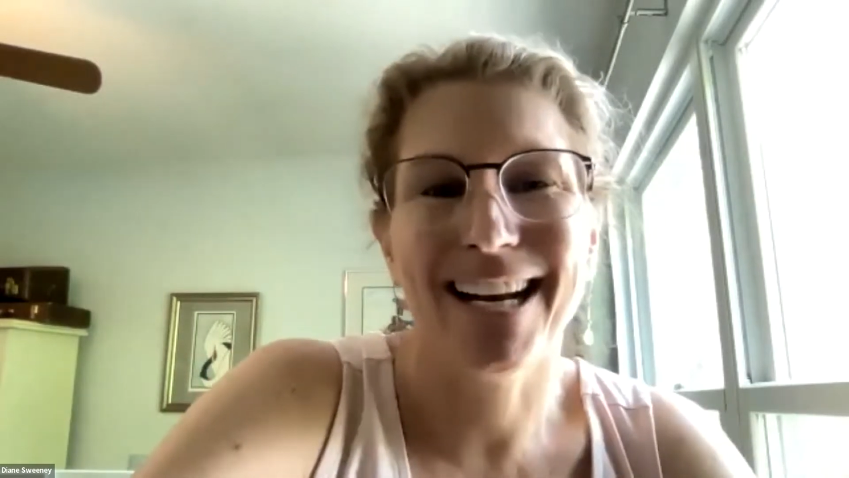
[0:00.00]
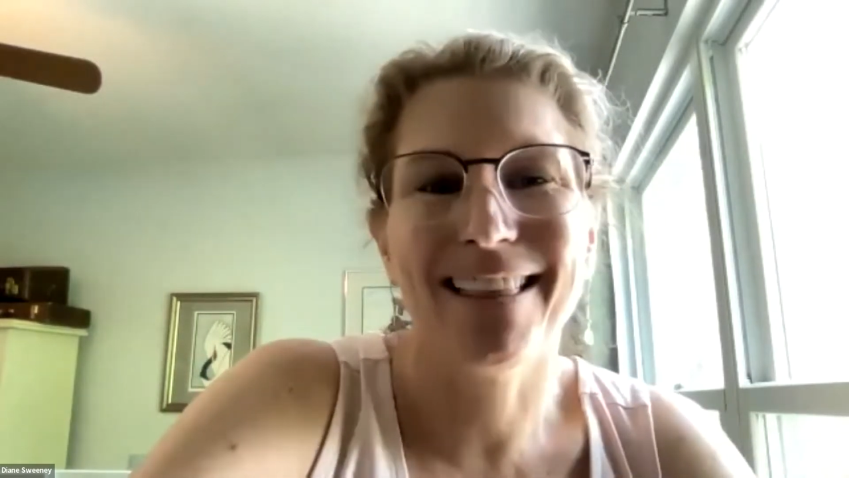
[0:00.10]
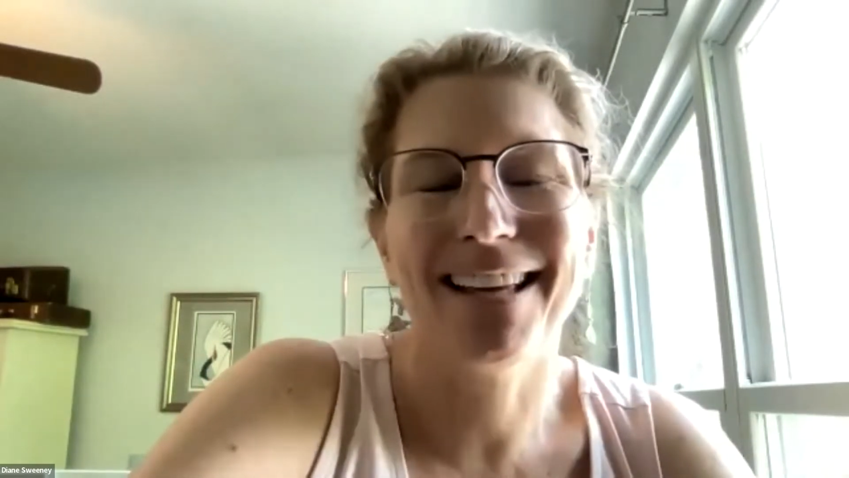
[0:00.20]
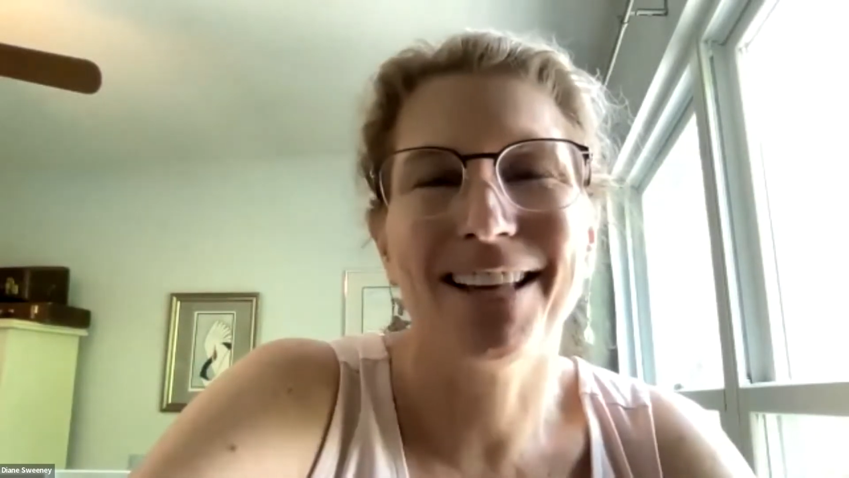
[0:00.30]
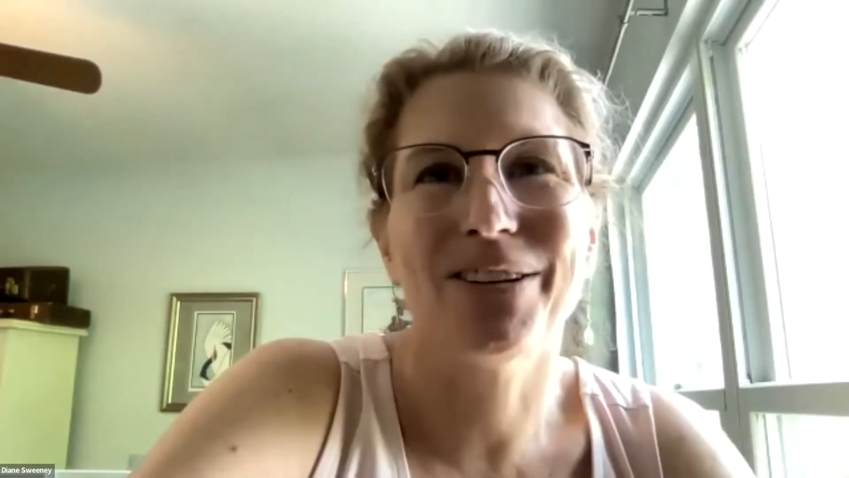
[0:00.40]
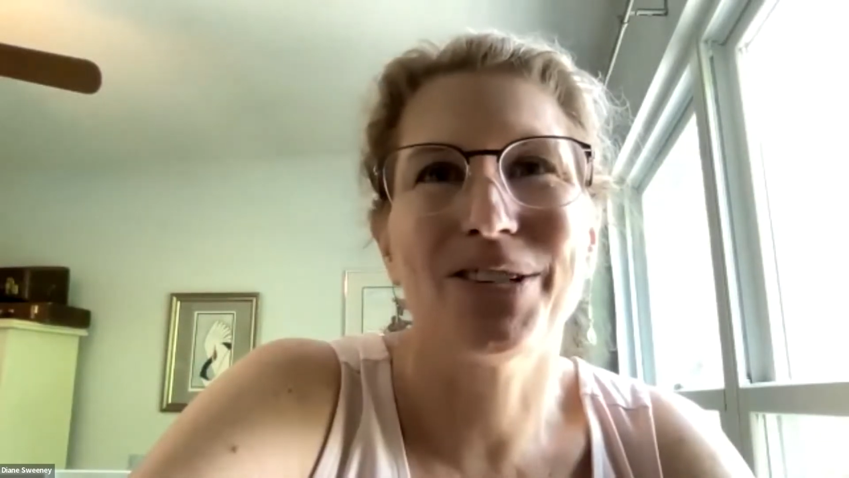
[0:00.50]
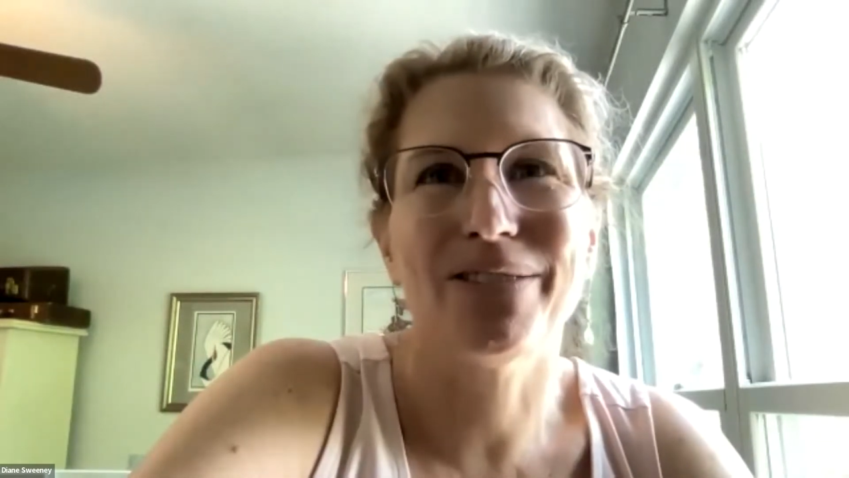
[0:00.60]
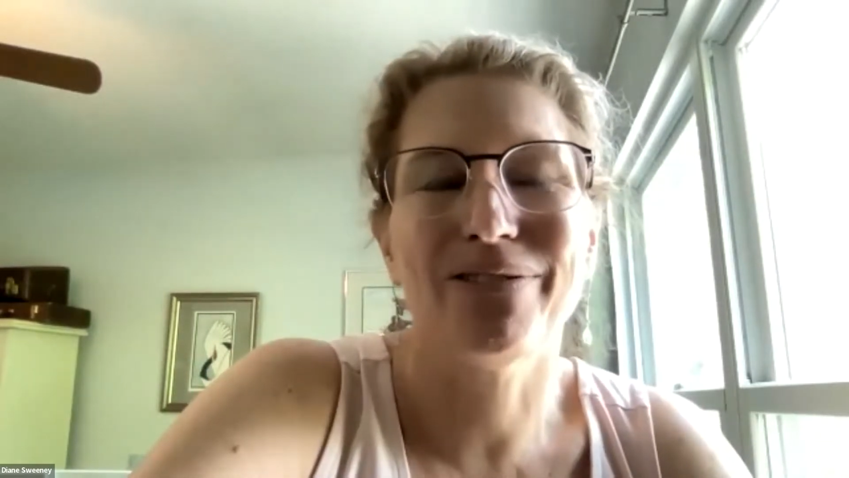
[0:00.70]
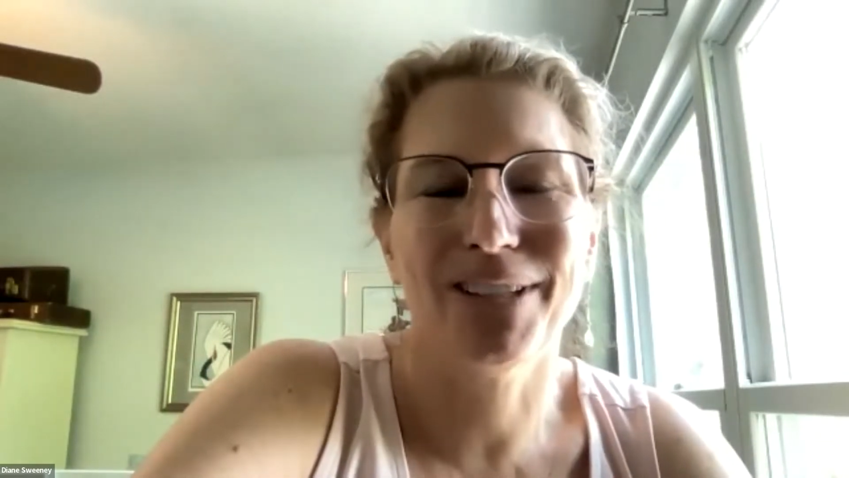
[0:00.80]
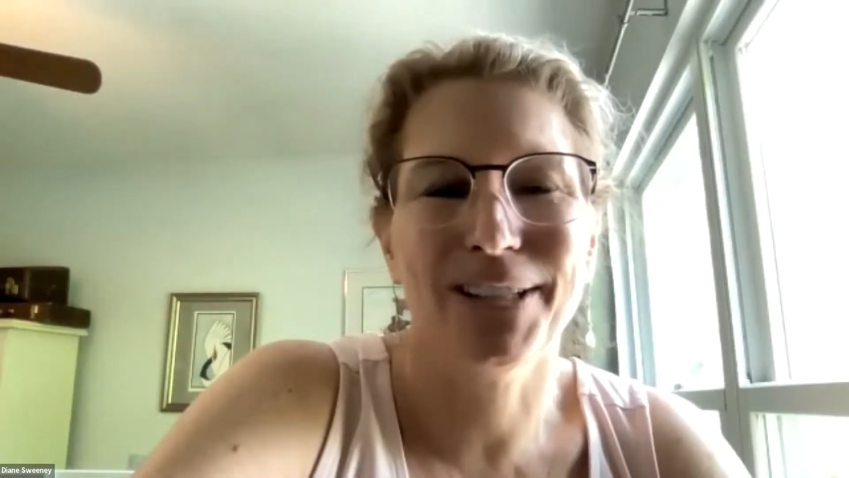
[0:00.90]
I think there's
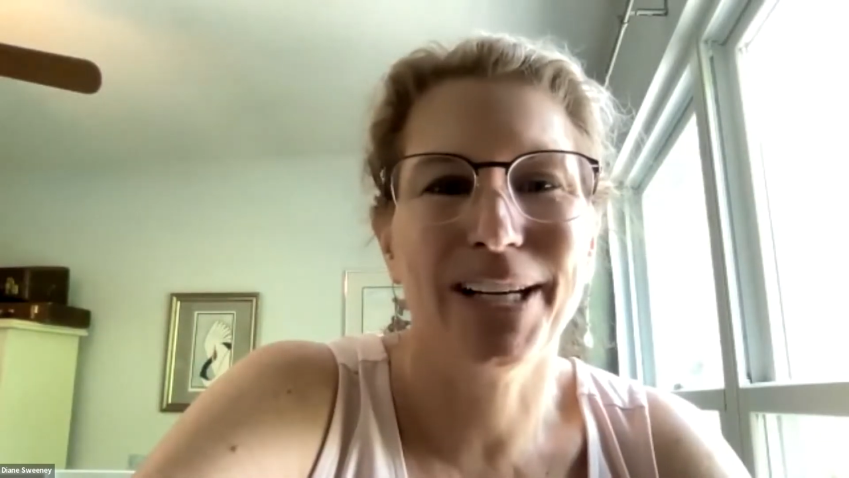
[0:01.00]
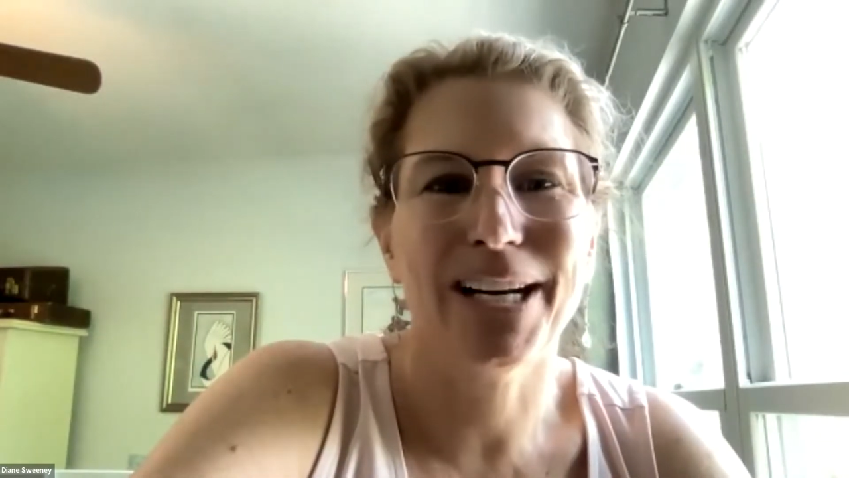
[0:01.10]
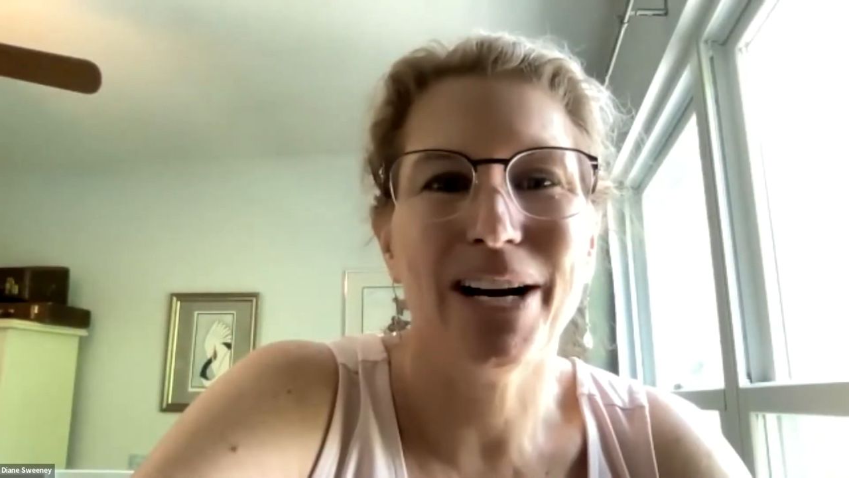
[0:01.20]
a feeling